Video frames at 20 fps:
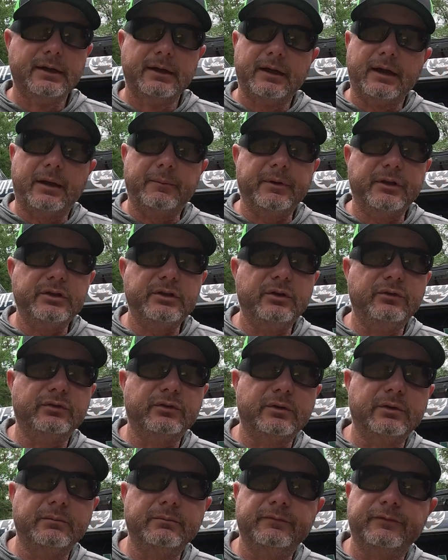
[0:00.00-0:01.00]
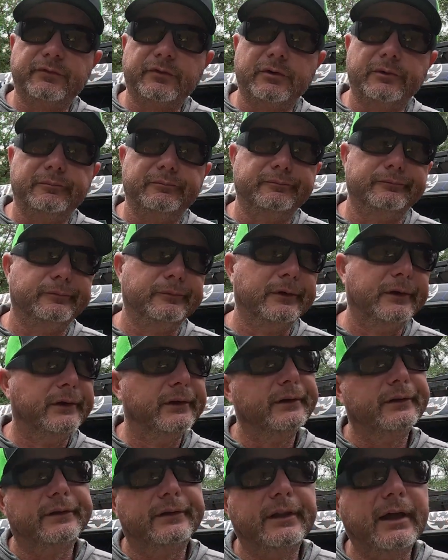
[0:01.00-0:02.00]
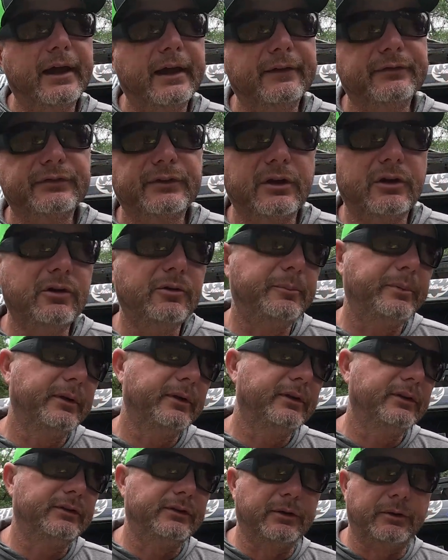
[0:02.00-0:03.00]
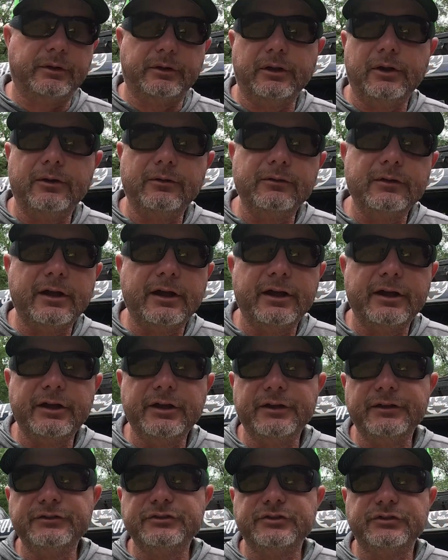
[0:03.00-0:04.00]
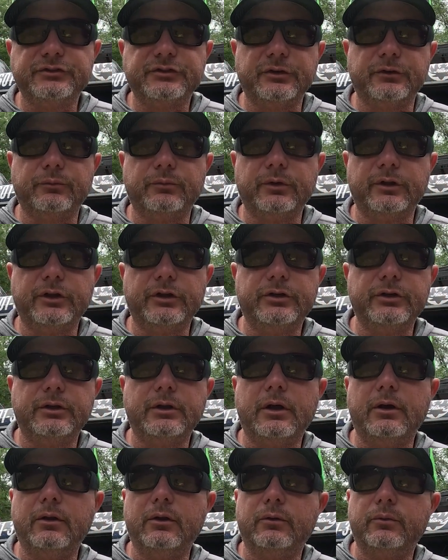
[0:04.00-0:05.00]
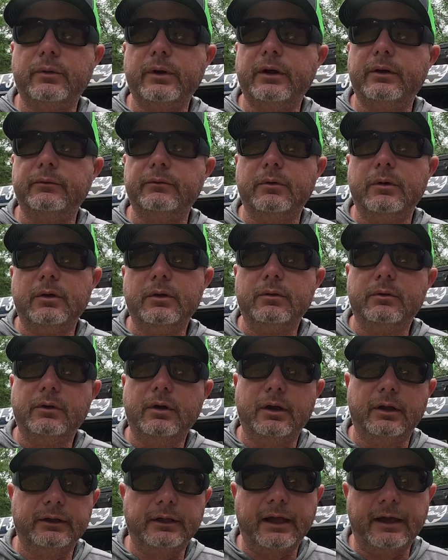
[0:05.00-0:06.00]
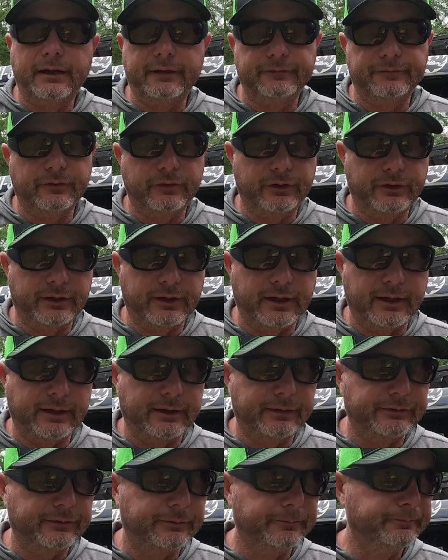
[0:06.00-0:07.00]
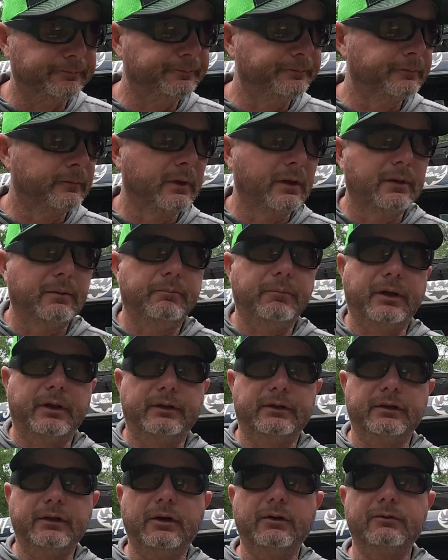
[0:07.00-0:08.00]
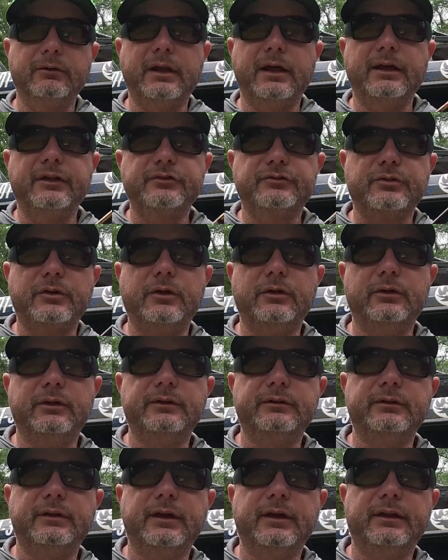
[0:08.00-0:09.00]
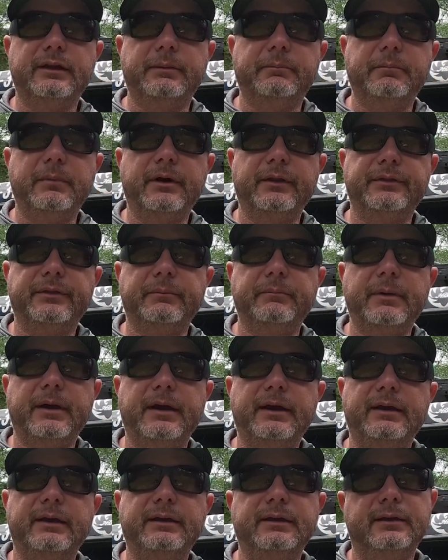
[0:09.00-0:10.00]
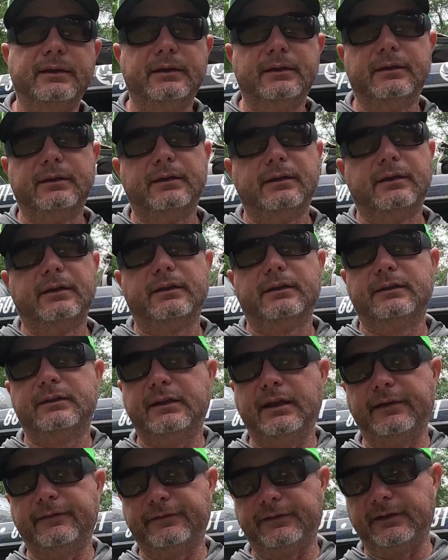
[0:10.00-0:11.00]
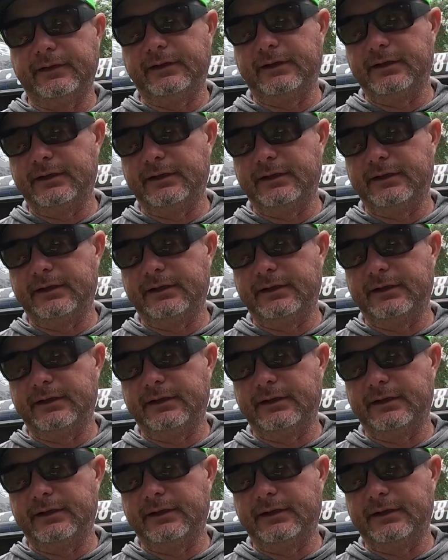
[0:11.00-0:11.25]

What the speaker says: I've been using them from live scoping to long lining, just a really good all around line for you guys. But long line trolling in the month of May, definitely